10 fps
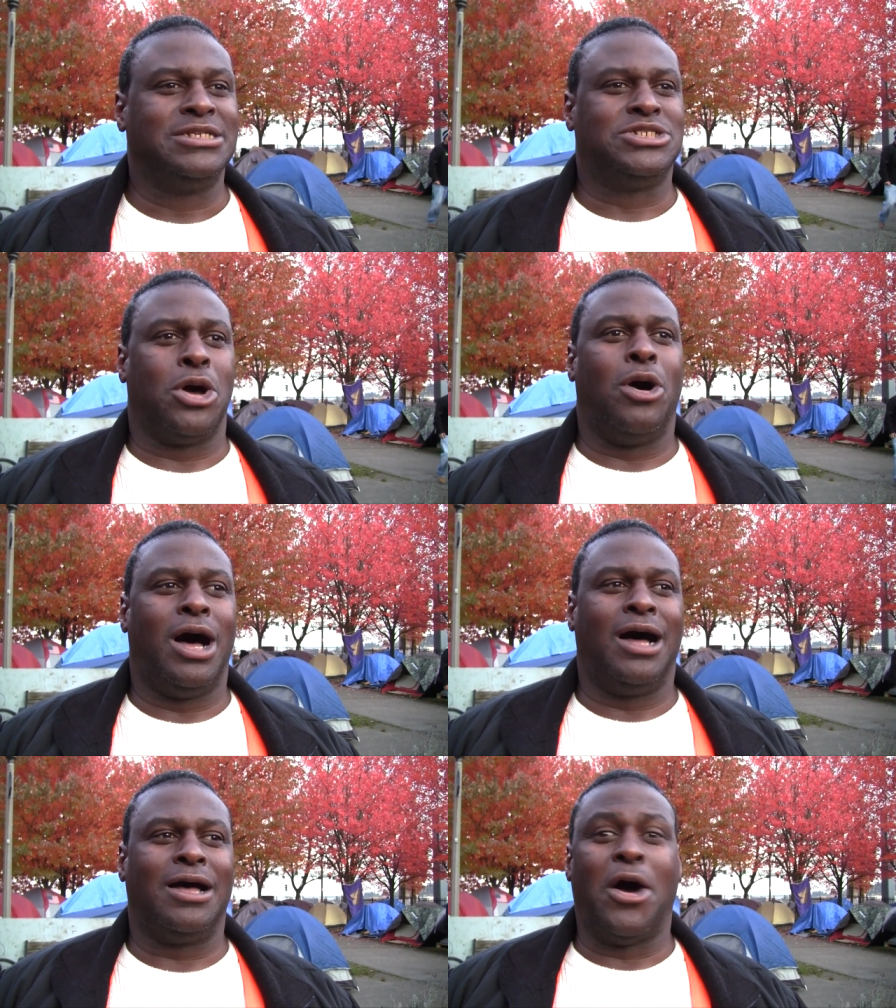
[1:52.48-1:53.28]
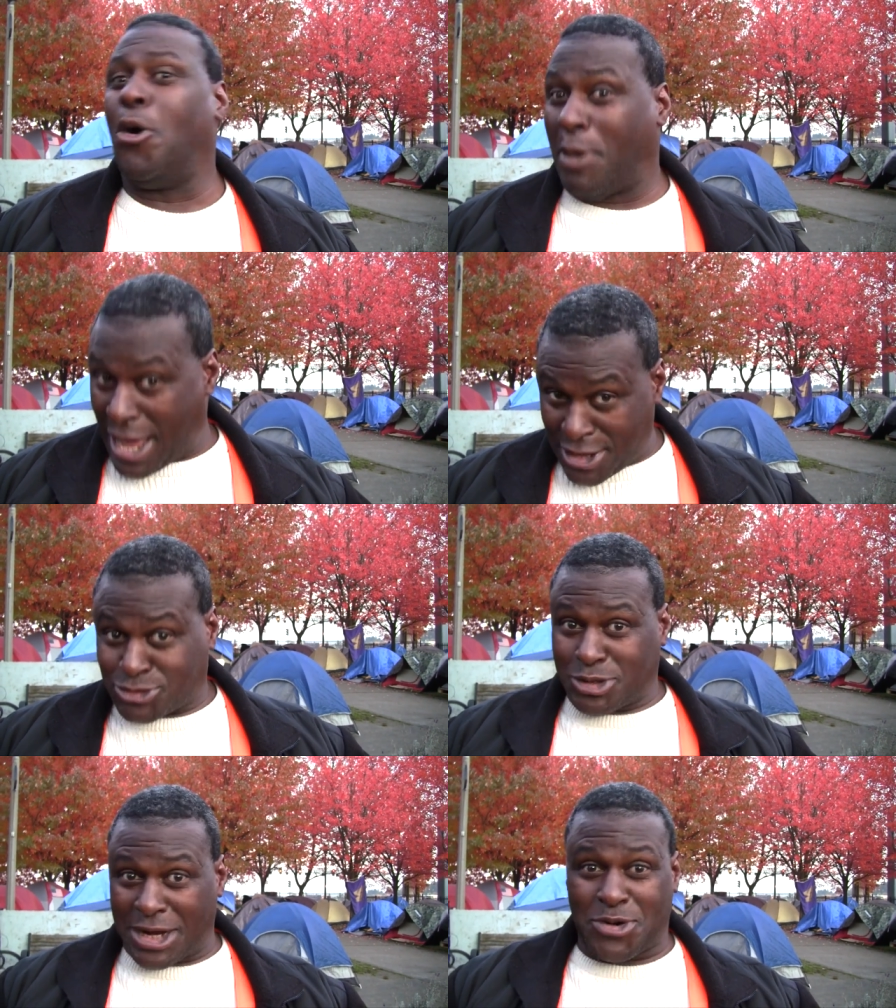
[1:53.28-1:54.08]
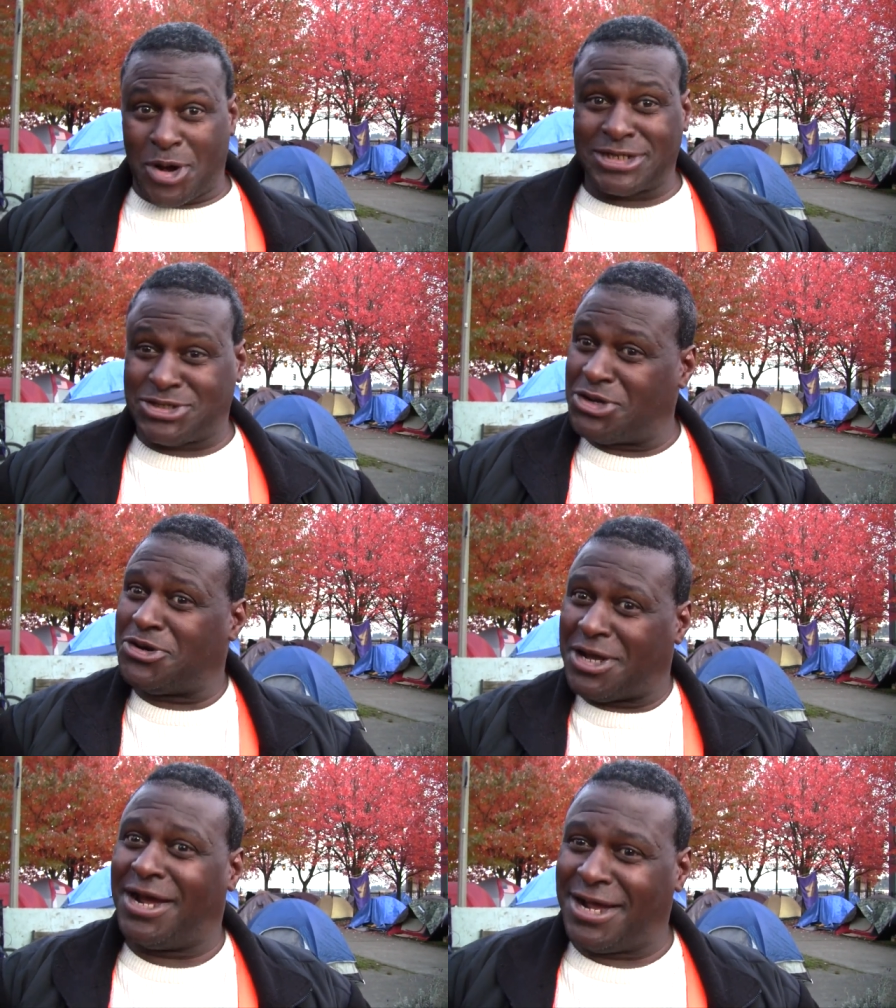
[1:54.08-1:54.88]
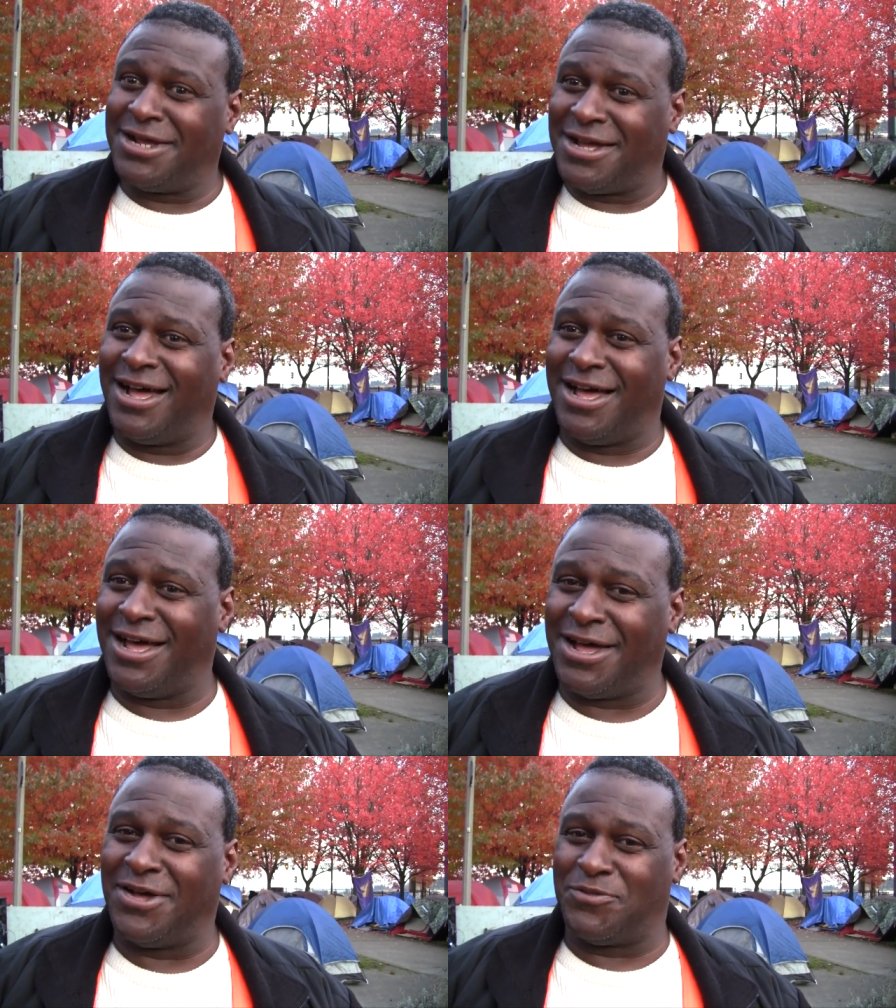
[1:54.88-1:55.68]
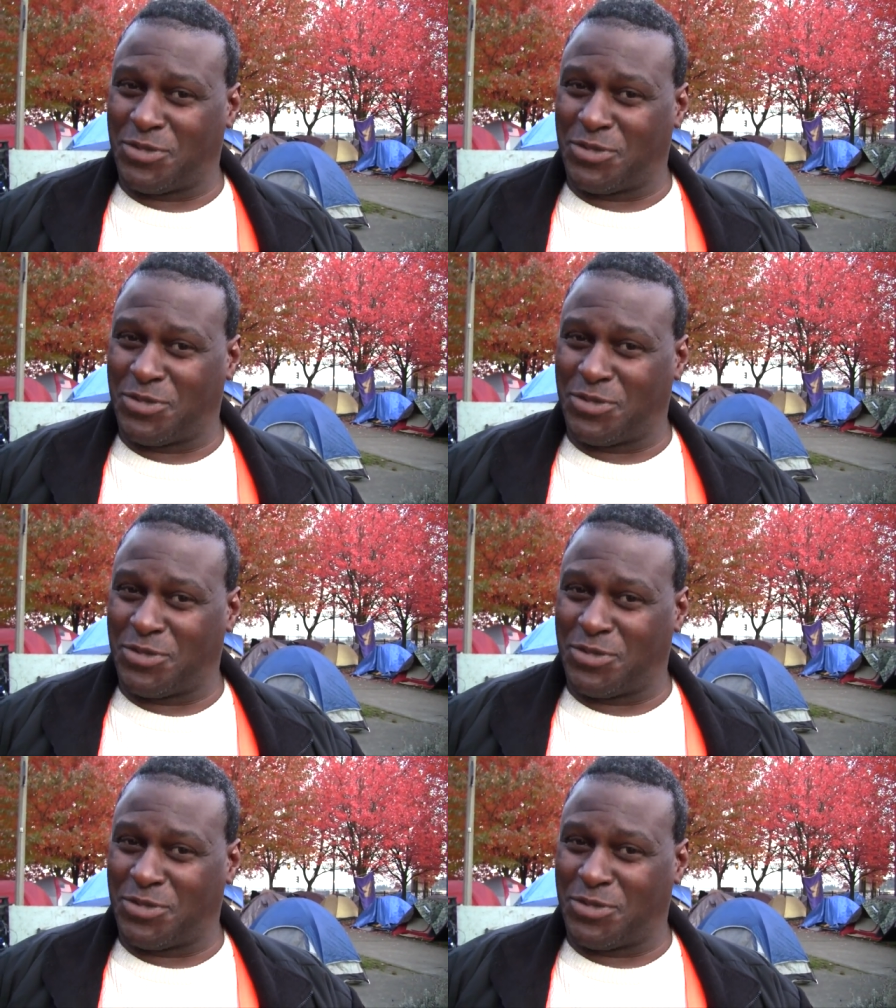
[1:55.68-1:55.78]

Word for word: So uh, I hope I answered that question uh,